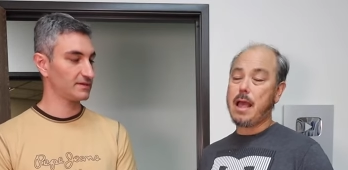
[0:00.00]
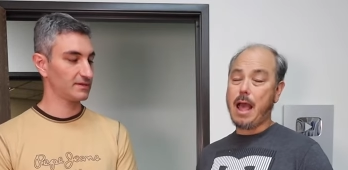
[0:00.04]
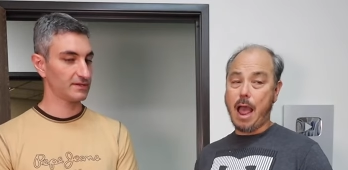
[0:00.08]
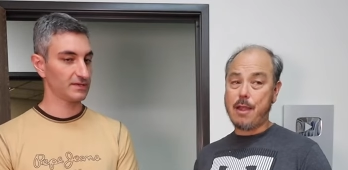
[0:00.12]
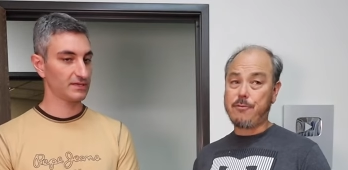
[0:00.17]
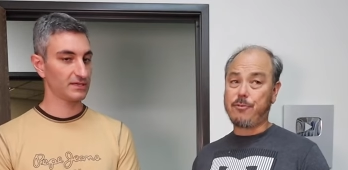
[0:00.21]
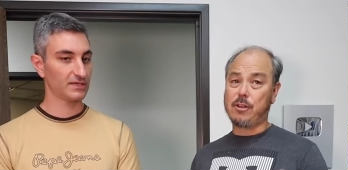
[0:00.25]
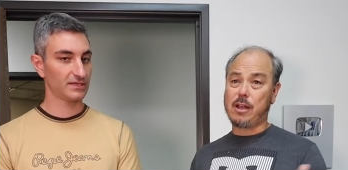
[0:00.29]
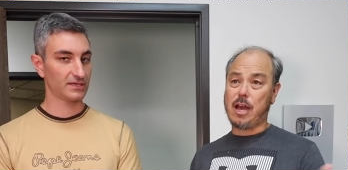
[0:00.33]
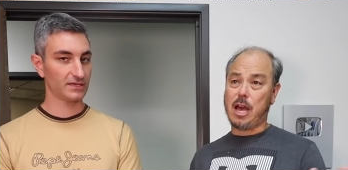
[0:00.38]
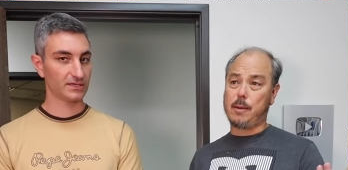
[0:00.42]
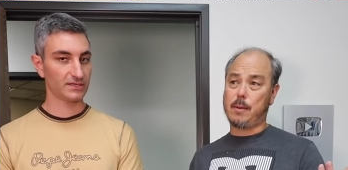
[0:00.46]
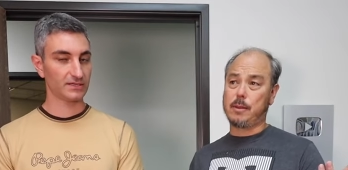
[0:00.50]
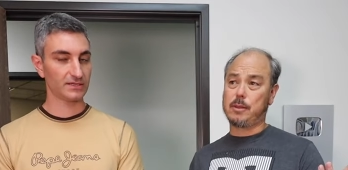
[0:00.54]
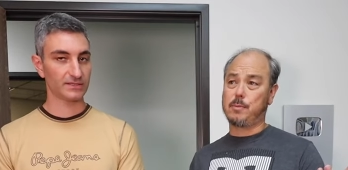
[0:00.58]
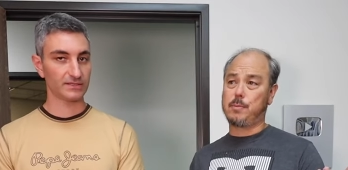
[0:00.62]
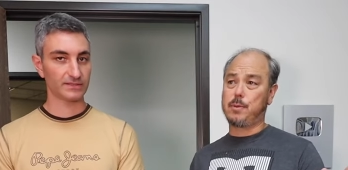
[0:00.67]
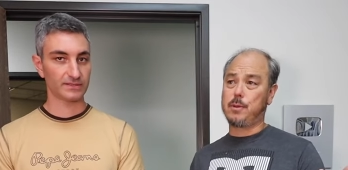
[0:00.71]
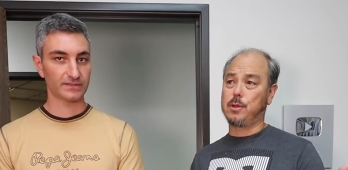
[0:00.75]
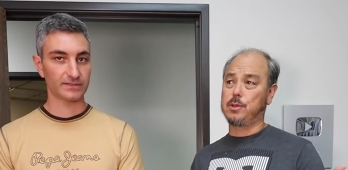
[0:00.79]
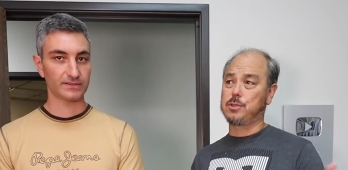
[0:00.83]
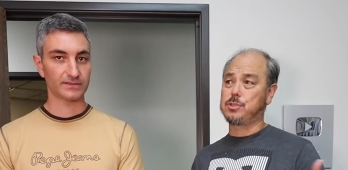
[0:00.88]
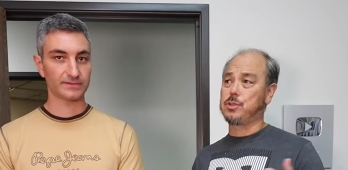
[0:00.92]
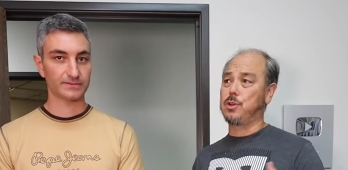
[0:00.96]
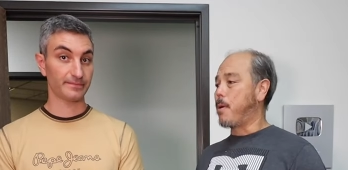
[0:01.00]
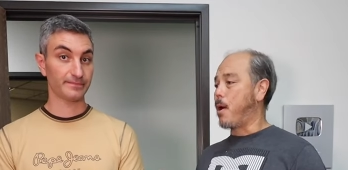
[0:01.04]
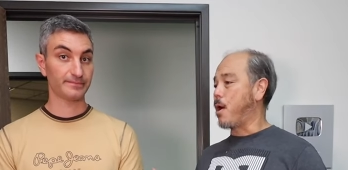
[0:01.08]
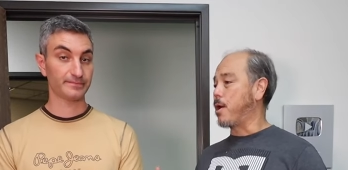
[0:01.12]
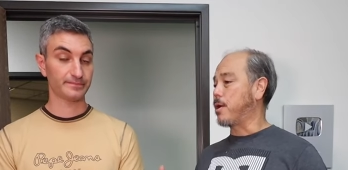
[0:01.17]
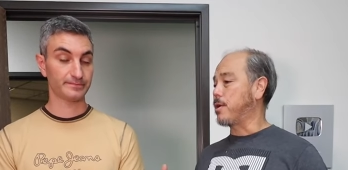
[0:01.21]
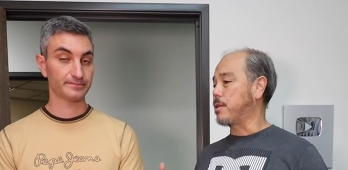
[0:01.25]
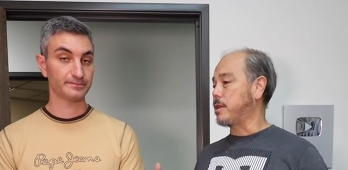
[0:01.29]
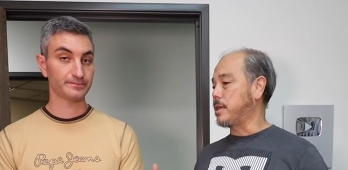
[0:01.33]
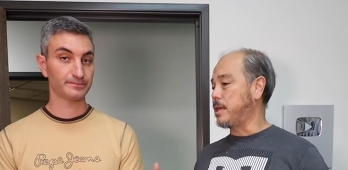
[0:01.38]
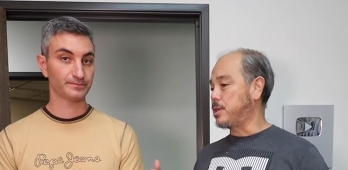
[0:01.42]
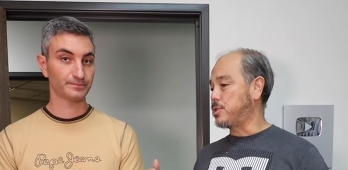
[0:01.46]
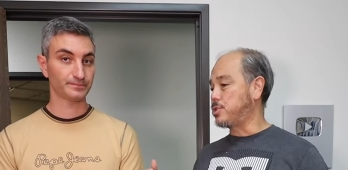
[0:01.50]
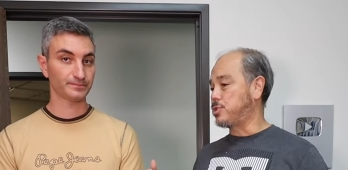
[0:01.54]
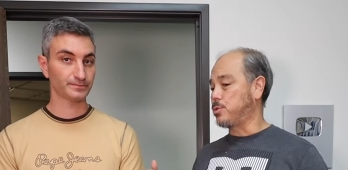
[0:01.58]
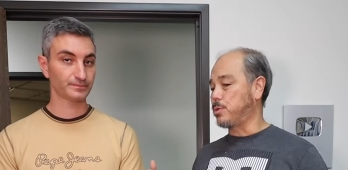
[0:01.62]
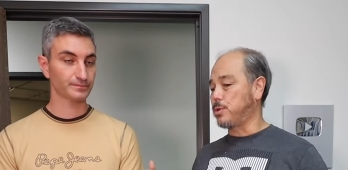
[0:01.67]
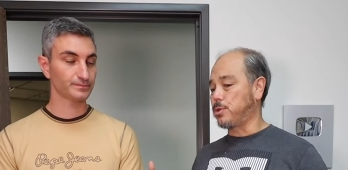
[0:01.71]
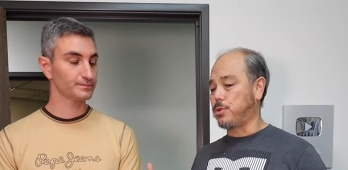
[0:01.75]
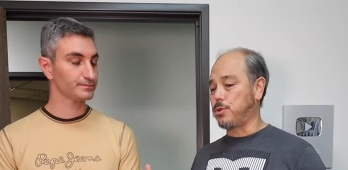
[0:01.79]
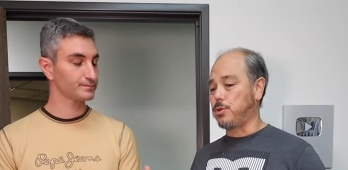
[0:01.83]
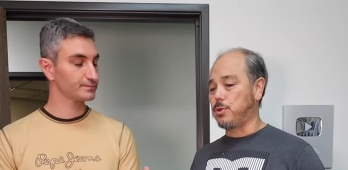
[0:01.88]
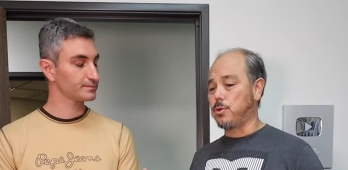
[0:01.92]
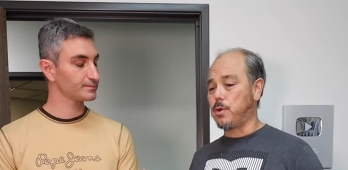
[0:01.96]
Speaker 1: I forgot about the pill. So part of the issue
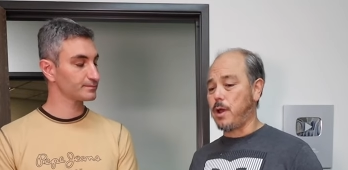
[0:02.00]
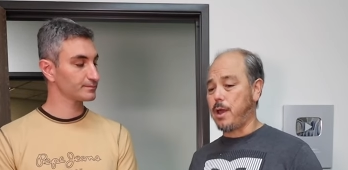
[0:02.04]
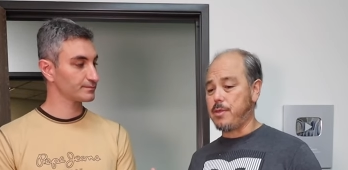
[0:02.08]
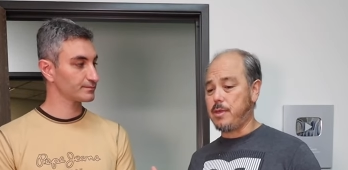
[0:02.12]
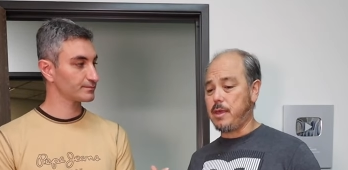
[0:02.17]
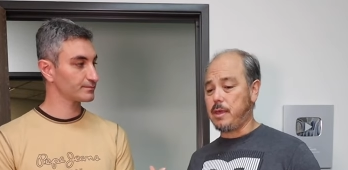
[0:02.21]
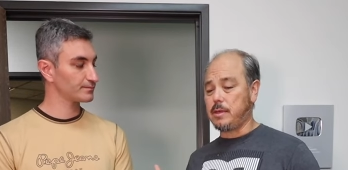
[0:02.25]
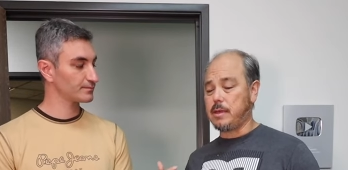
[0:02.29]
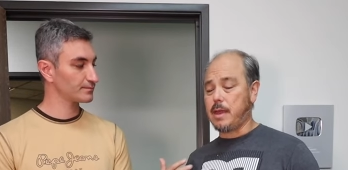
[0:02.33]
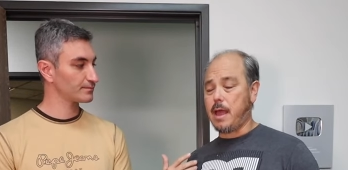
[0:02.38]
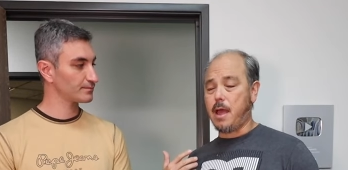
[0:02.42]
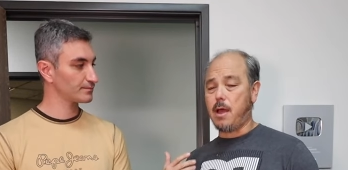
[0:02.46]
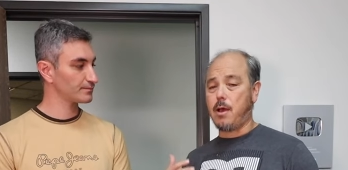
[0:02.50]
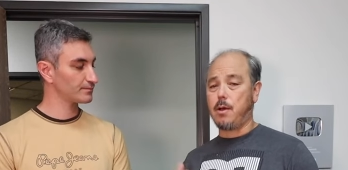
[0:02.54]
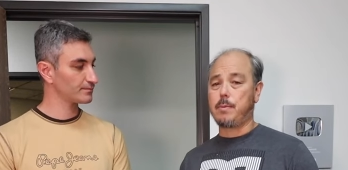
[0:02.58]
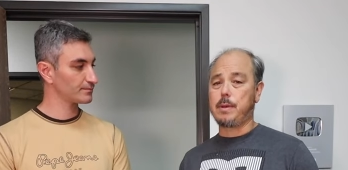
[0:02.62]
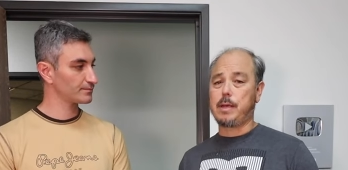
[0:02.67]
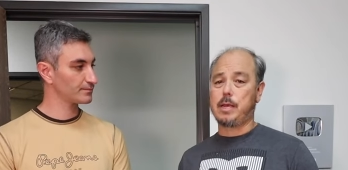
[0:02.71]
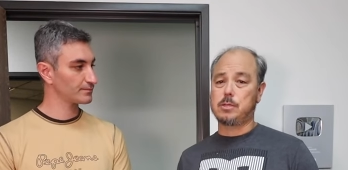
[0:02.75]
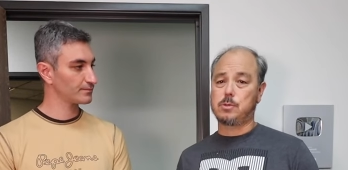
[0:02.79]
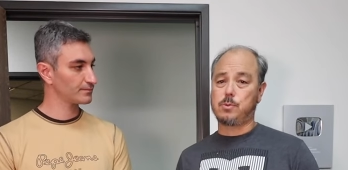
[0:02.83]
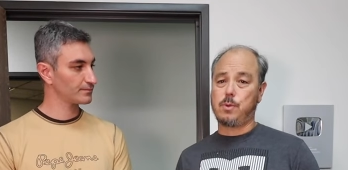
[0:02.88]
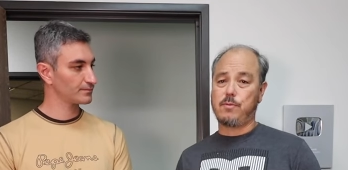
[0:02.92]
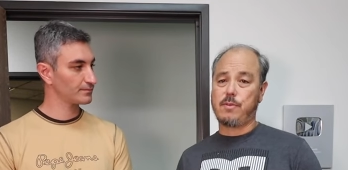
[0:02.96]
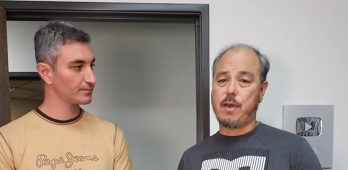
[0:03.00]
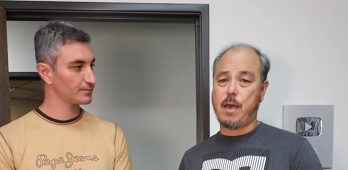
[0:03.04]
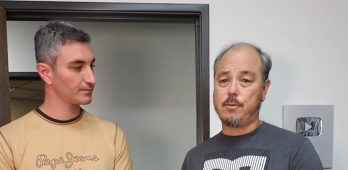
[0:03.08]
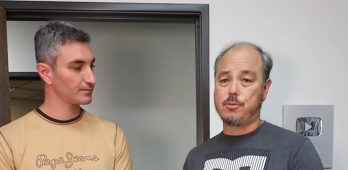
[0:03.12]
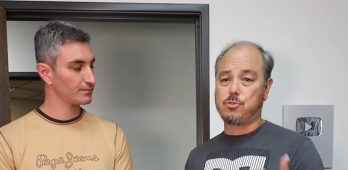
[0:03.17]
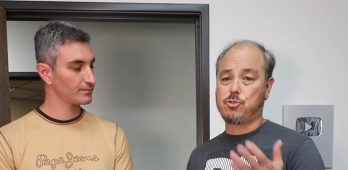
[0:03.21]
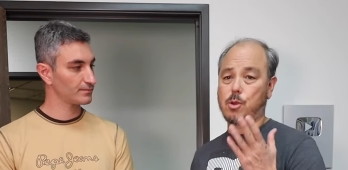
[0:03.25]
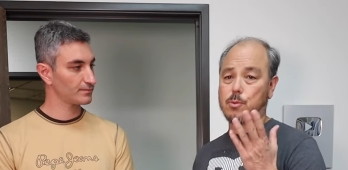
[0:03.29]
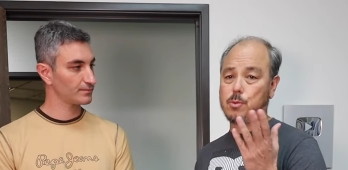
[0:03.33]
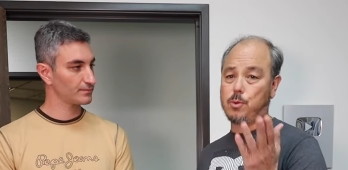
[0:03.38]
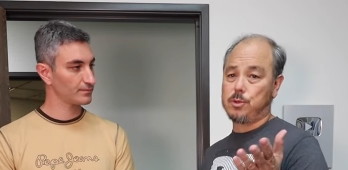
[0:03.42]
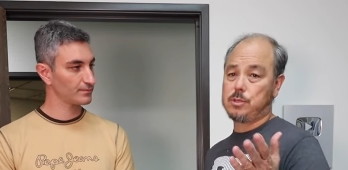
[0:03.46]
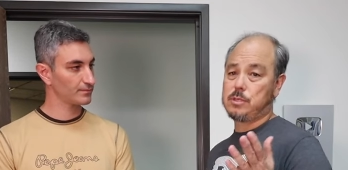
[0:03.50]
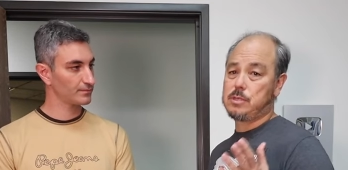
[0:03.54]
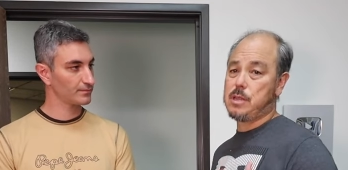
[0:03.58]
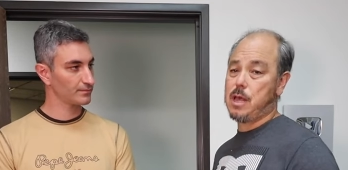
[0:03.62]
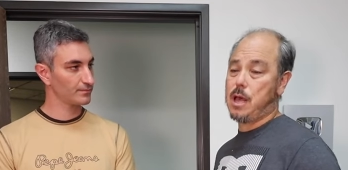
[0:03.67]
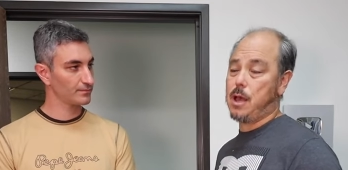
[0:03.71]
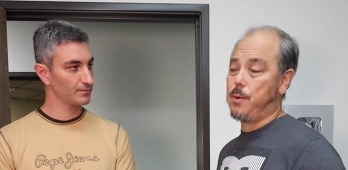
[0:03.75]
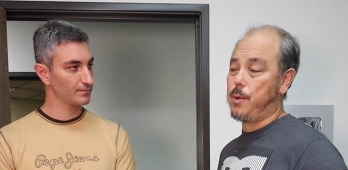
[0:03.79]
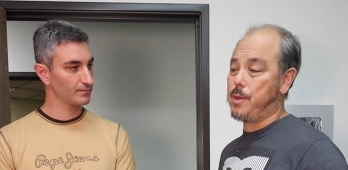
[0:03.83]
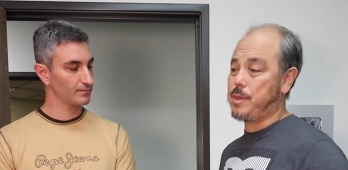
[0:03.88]
with you, I think now, because we've had trouble with uh,